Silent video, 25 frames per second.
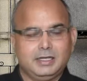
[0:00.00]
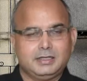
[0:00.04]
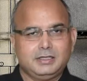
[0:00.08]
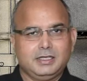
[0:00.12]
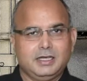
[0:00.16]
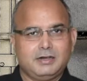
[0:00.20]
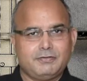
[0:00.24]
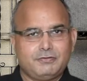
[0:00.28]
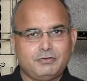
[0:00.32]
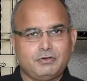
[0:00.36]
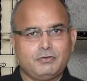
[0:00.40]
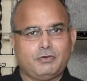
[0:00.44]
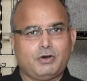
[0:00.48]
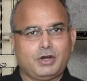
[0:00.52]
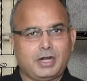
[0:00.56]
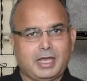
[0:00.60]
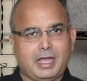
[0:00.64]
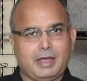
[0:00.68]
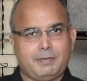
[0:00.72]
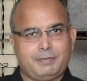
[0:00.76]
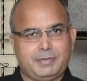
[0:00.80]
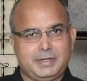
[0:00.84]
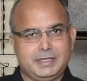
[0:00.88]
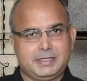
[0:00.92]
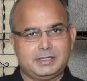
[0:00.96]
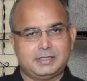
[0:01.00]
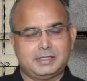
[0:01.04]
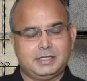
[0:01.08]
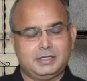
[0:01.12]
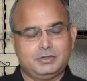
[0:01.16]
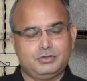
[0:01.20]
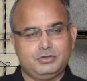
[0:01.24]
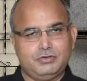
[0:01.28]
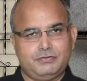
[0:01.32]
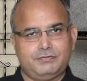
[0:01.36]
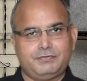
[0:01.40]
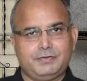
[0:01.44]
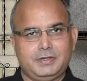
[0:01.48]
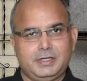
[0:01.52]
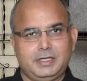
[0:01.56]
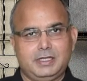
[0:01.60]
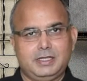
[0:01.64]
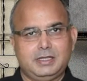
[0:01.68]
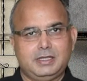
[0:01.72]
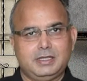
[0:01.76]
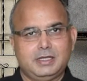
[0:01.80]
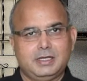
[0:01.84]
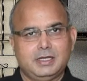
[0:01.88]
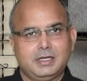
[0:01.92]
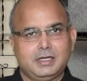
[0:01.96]
and therefore what happens that you
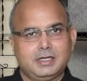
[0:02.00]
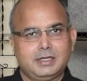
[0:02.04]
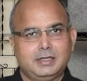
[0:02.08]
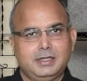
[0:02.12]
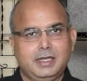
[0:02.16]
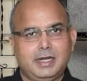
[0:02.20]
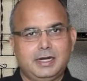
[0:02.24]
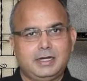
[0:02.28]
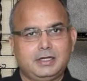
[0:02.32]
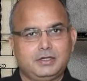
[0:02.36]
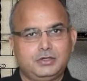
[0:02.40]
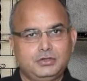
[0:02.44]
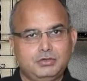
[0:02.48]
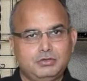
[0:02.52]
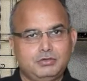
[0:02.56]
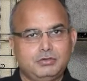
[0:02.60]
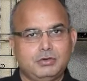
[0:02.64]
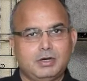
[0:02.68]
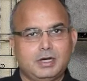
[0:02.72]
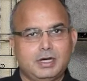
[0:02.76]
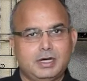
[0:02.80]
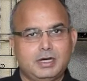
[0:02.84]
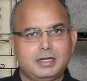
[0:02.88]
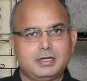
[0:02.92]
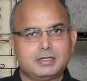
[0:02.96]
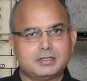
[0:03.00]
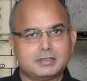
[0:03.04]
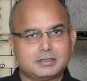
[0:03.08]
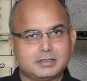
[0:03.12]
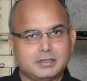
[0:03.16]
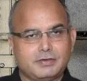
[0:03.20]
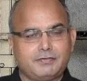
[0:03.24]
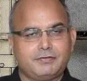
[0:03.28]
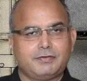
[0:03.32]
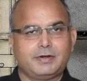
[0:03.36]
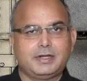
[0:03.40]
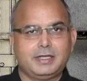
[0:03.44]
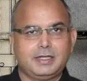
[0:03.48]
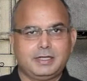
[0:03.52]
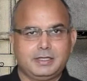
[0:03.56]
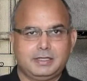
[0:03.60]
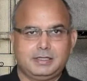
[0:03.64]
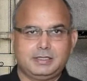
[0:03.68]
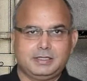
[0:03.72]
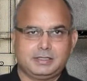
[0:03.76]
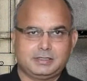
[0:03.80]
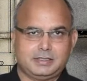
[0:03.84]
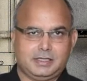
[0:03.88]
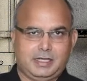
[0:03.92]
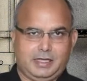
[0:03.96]
feel that you are suffering in
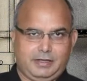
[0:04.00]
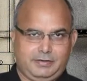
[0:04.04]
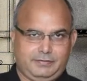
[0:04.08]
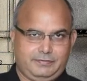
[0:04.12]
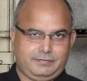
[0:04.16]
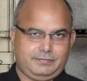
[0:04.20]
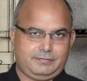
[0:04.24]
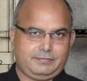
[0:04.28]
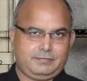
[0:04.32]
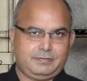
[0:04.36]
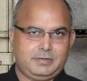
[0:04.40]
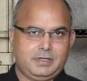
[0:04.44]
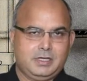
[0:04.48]
this life.